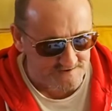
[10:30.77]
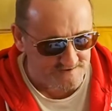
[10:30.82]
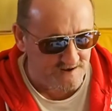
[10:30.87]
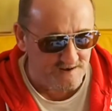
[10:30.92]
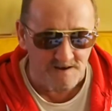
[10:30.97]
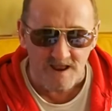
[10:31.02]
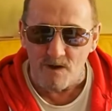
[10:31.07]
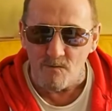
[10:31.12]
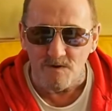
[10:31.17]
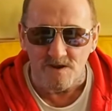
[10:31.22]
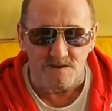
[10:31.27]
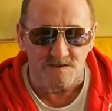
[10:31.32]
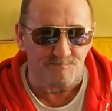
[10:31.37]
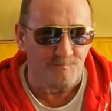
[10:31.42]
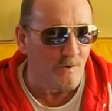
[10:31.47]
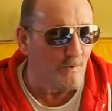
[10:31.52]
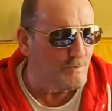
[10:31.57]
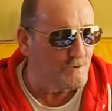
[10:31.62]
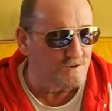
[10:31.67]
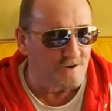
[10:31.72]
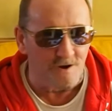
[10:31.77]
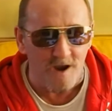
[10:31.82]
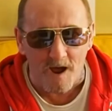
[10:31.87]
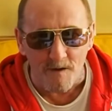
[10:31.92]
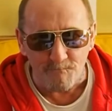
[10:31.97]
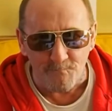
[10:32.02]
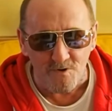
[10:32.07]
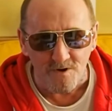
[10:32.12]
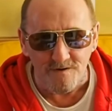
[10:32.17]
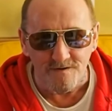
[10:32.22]
Isn't how it's supposed to
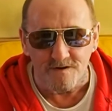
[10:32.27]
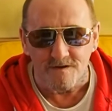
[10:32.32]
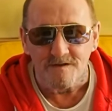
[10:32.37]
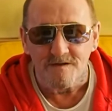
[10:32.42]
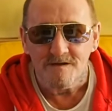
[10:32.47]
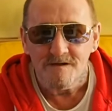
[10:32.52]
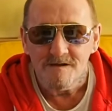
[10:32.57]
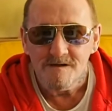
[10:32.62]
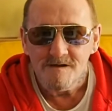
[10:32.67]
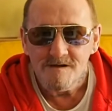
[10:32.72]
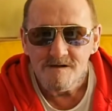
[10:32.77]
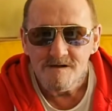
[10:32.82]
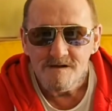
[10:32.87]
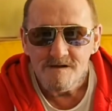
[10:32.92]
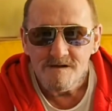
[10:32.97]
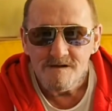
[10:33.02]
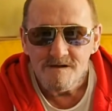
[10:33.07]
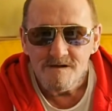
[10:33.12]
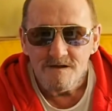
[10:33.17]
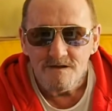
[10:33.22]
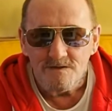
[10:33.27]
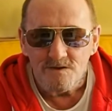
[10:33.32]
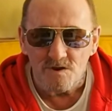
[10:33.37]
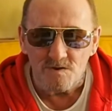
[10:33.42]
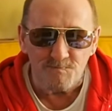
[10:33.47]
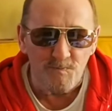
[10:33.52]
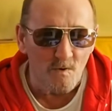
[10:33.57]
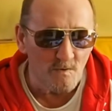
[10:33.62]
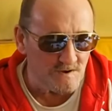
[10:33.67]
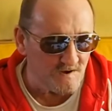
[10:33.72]
happen. You're
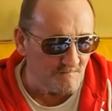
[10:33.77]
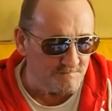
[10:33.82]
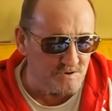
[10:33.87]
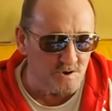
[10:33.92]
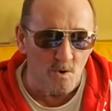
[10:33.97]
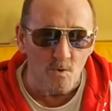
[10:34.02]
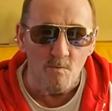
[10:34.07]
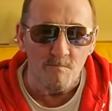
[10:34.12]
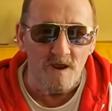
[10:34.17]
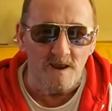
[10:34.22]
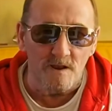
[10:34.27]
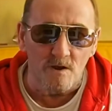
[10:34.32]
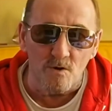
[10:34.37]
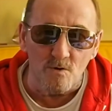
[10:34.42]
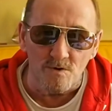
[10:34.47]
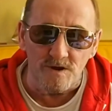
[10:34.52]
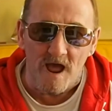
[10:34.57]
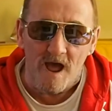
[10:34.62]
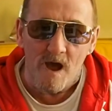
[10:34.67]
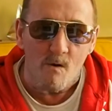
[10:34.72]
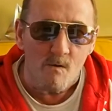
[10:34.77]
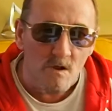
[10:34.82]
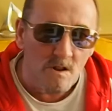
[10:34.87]
supposed to have 2 men go down,